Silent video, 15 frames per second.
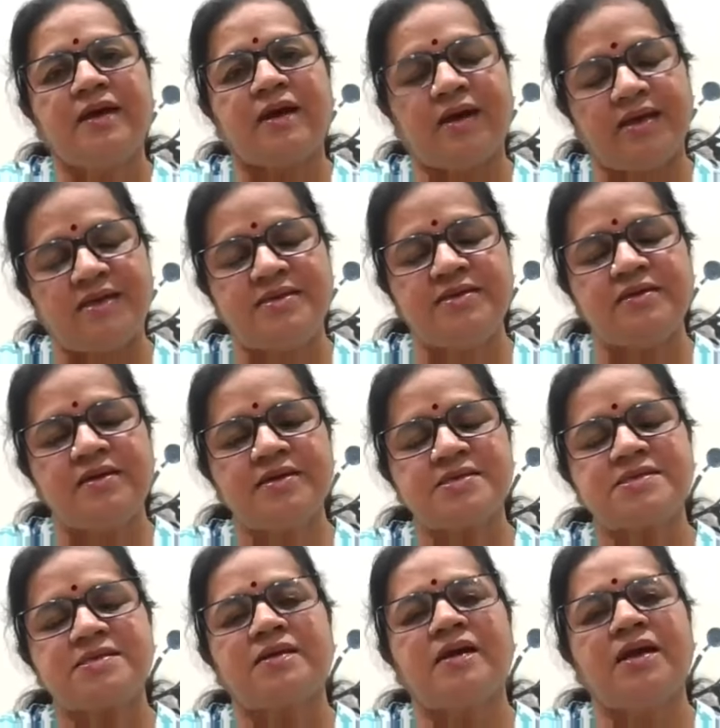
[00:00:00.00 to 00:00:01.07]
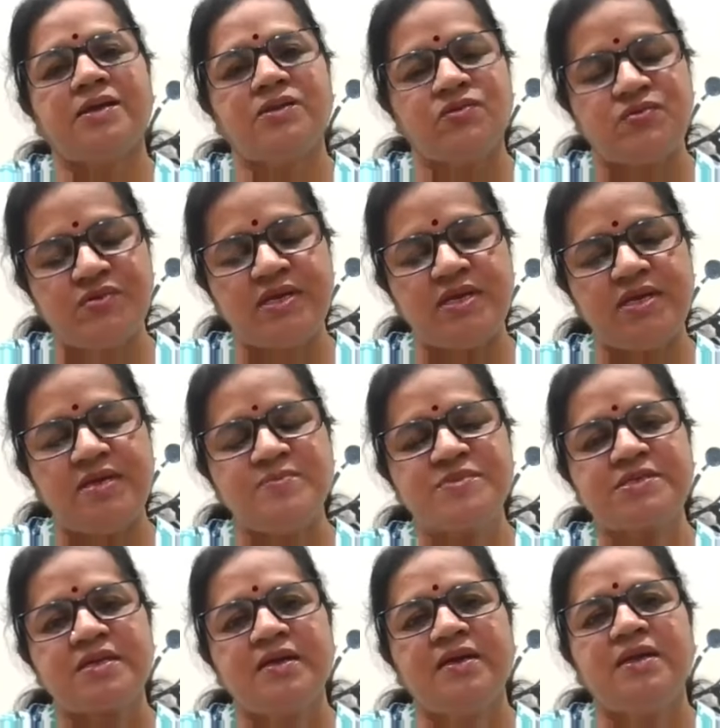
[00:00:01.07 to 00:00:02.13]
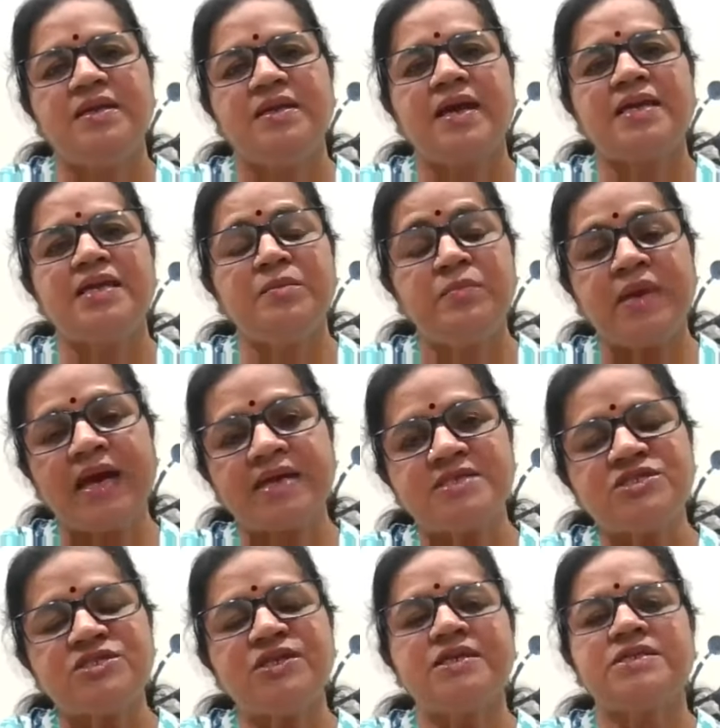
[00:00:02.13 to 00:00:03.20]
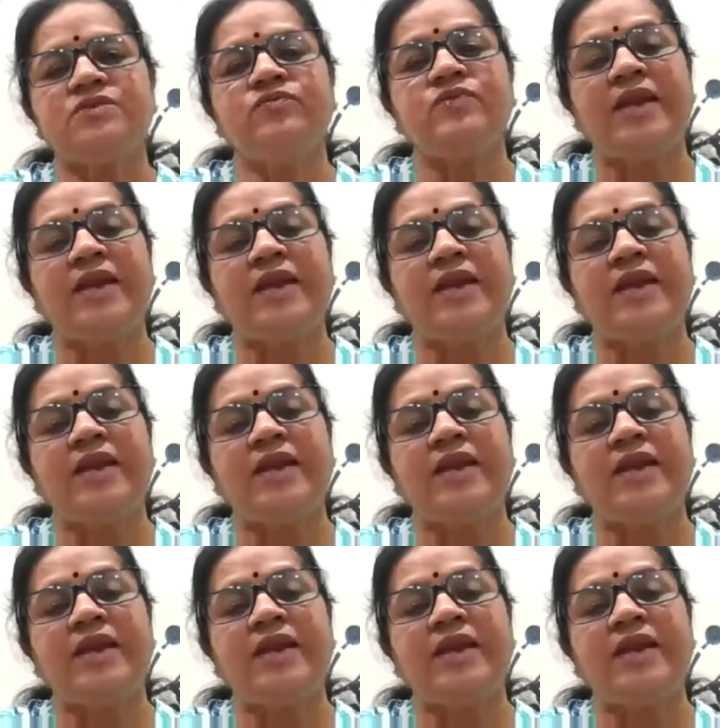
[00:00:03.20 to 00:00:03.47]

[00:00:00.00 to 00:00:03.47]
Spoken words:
ideas, and dreams in an imaginative